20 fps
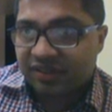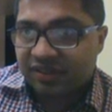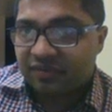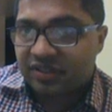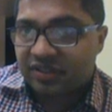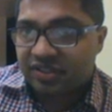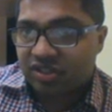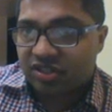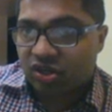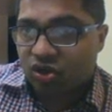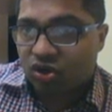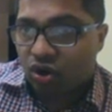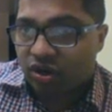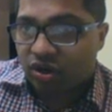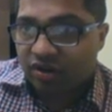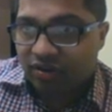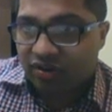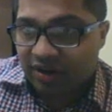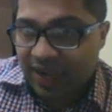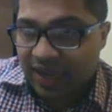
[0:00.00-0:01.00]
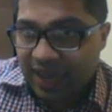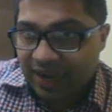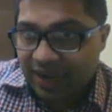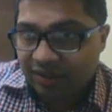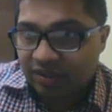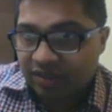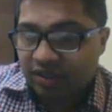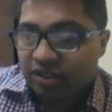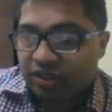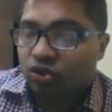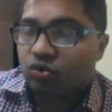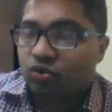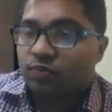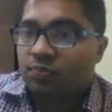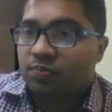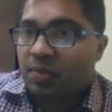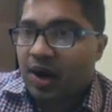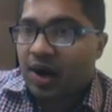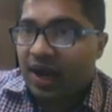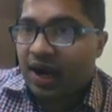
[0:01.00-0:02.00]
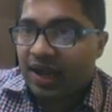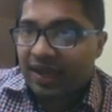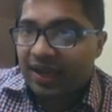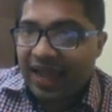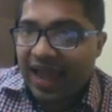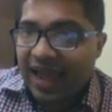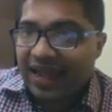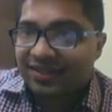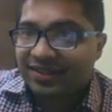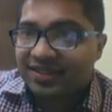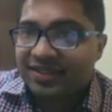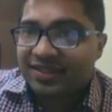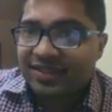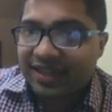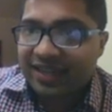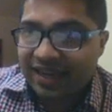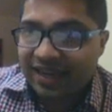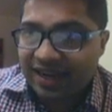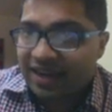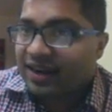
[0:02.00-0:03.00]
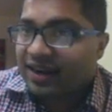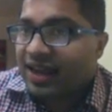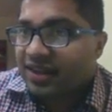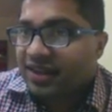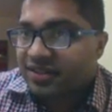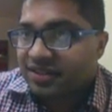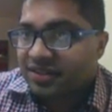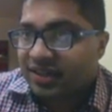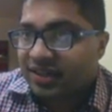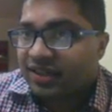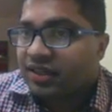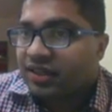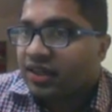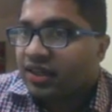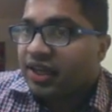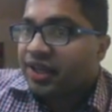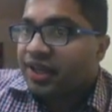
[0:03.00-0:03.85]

is a contract to buy and sell an asset